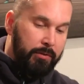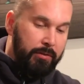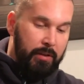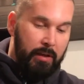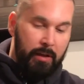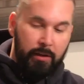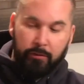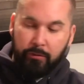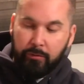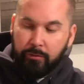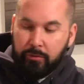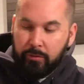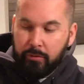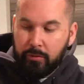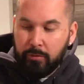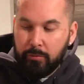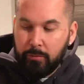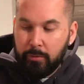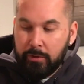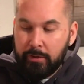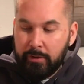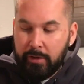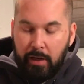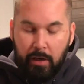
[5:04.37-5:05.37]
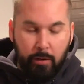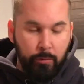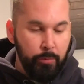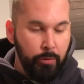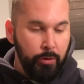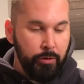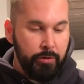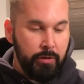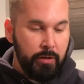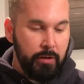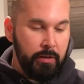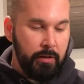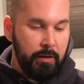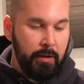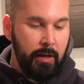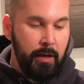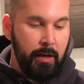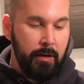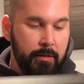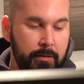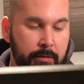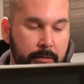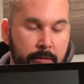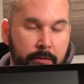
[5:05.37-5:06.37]
Safe, with now working
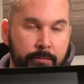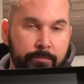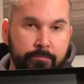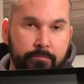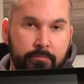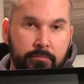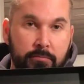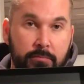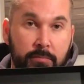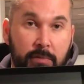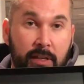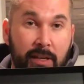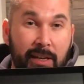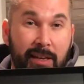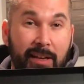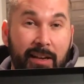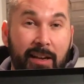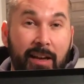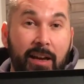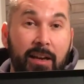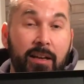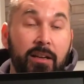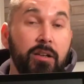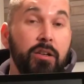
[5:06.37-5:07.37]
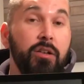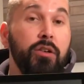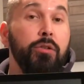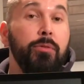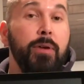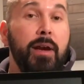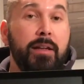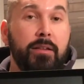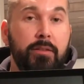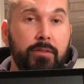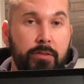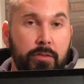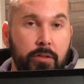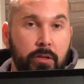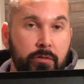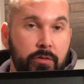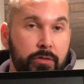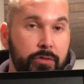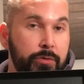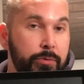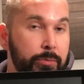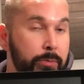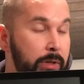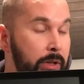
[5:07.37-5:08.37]
locks. And a great
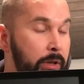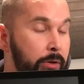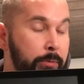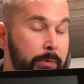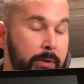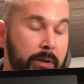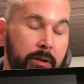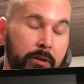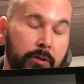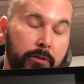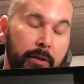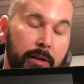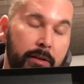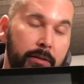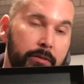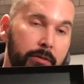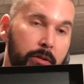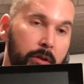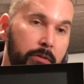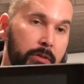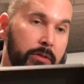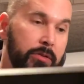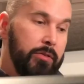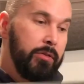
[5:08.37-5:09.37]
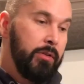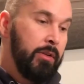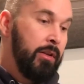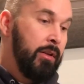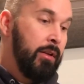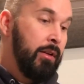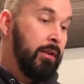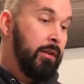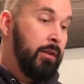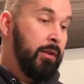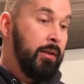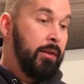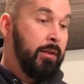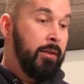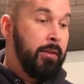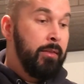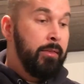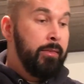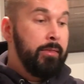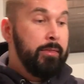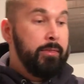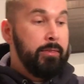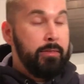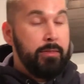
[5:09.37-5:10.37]
service, really, really great service.
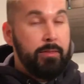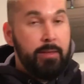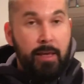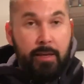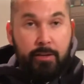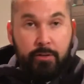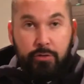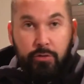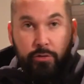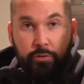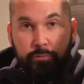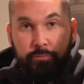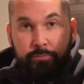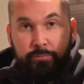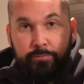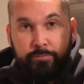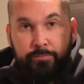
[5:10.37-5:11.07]
Thank you.